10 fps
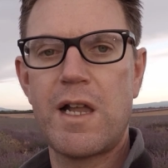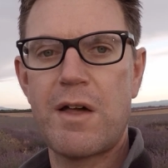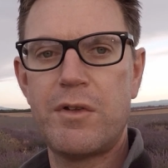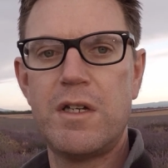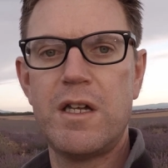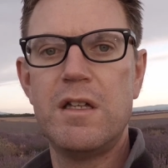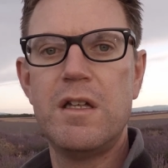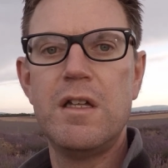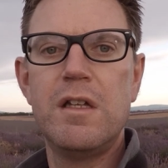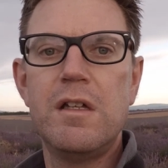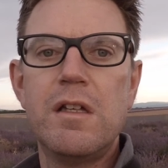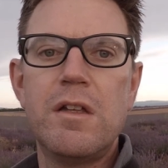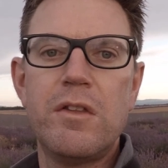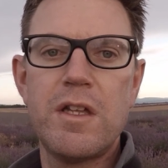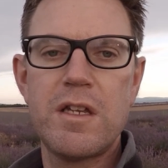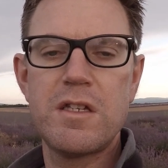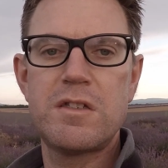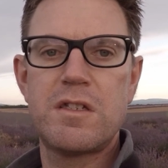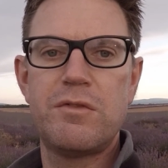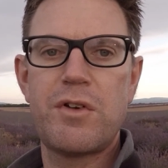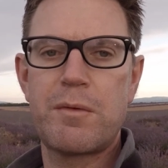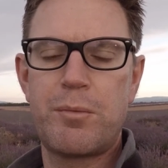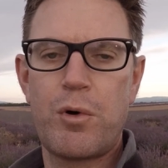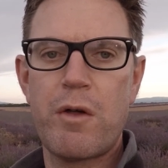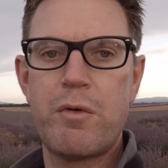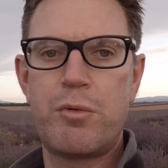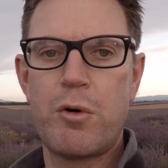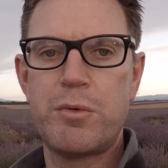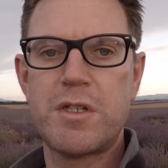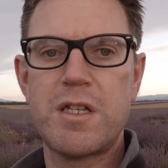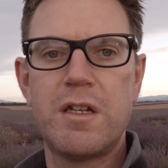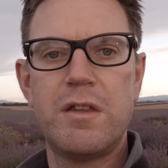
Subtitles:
lavender, it is in fact private property,